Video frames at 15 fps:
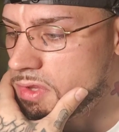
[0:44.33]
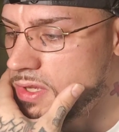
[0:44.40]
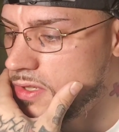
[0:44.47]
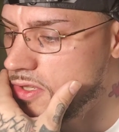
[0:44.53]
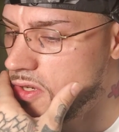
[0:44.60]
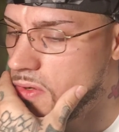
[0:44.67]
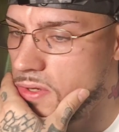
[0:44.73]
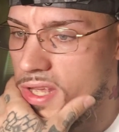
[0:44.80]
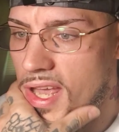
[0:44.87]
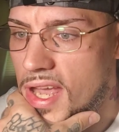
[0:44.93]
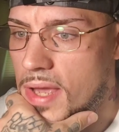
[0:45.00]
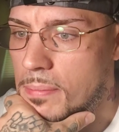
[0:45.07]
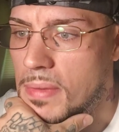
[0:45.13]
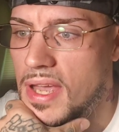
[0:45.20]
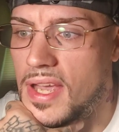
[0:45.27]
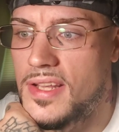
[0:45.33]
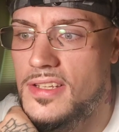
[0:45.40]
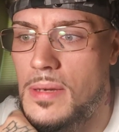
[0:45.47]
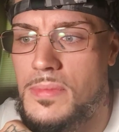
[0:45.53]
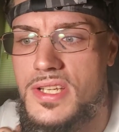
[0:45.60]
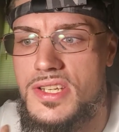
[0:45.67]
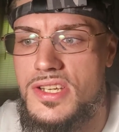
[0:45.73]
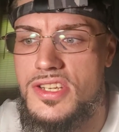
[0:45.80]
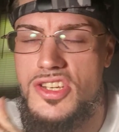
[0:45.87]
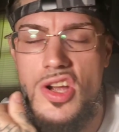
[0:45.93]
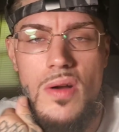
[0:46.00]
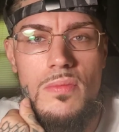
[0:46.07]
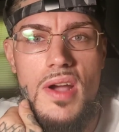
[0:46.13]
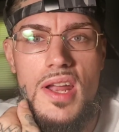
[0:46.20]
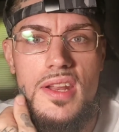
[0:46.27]
So yeah, man, I'm gonna just
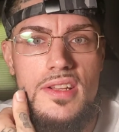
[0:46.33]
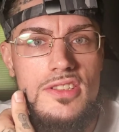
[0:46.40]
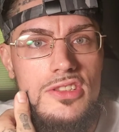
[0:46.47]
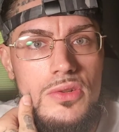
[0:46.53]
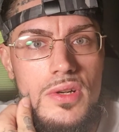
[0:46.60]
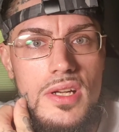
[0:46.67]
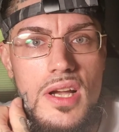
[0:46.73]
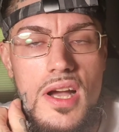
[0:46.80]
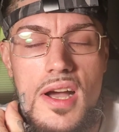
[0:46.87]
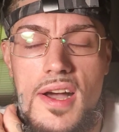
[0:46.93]
jump right into it.